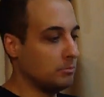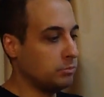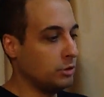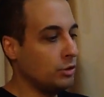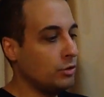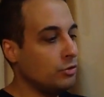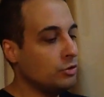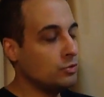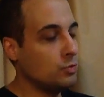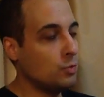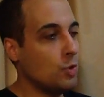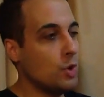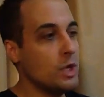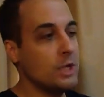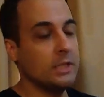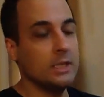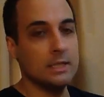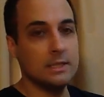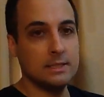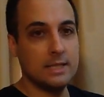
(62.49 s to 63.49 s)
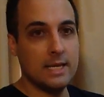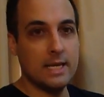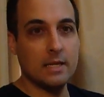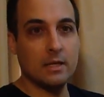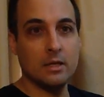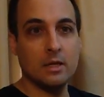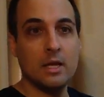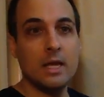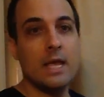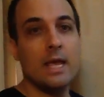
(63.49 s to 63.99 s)
blues would
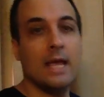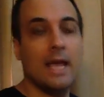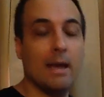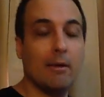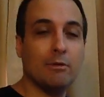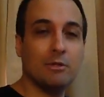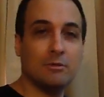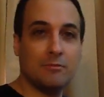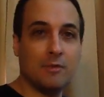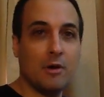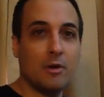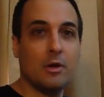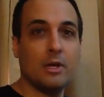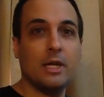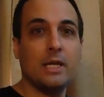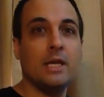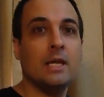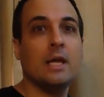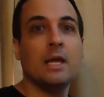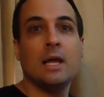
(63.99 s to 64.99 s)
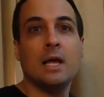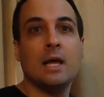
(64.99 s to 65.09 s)
descend. It was very,